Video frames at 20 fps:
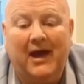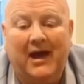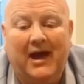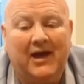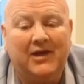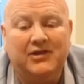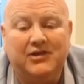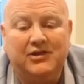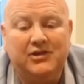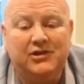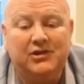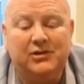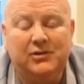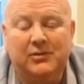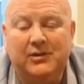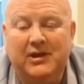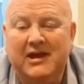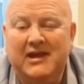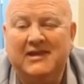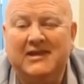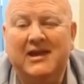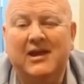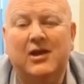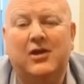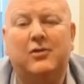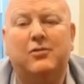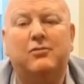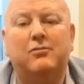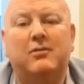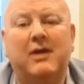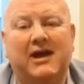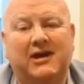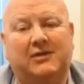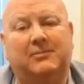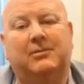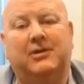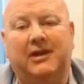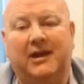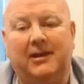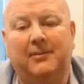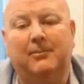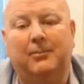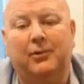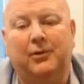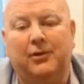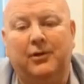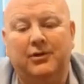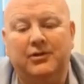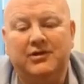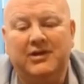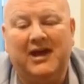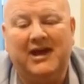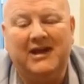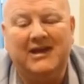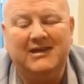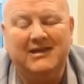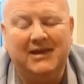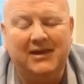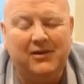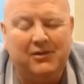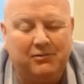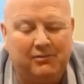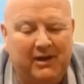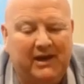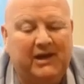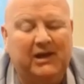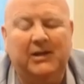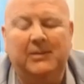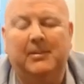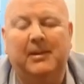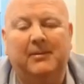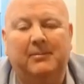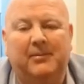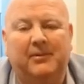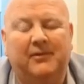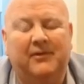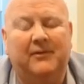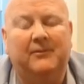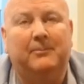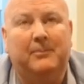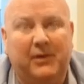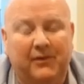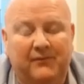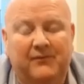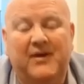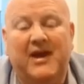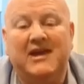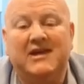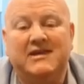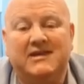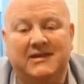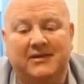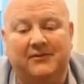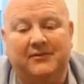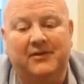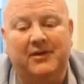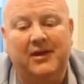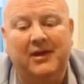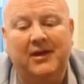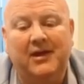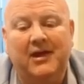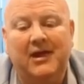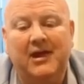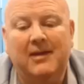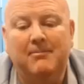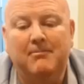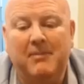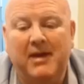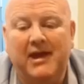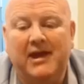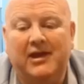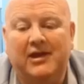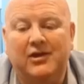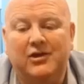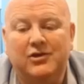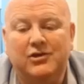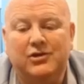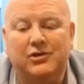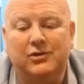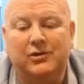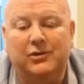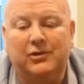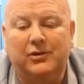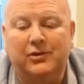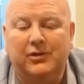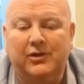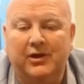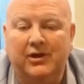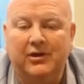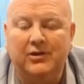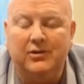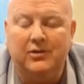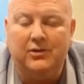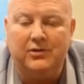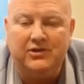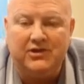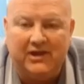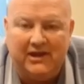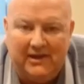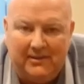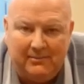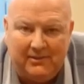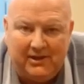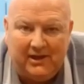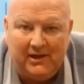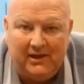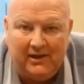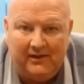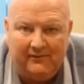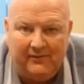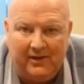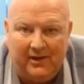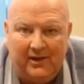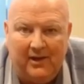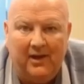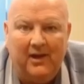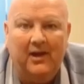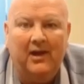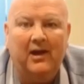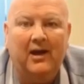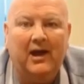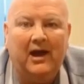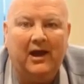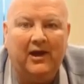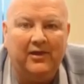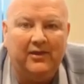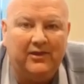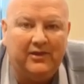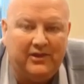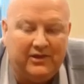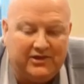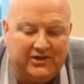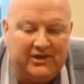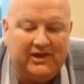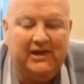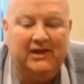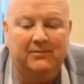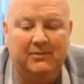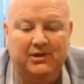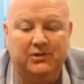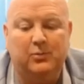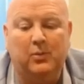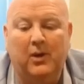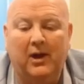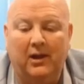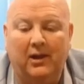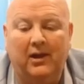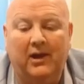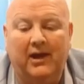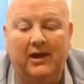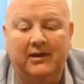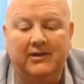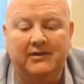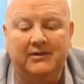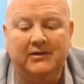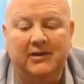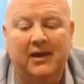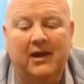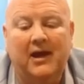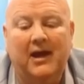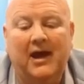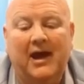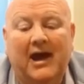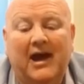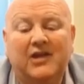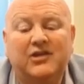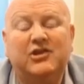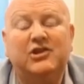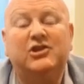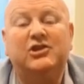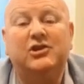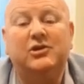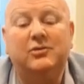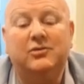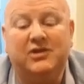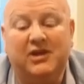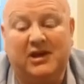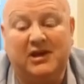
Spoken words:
attitude is incredibly important and is incredibly pervasive in making sure that your team deliver and that the team is well led. Attitudes are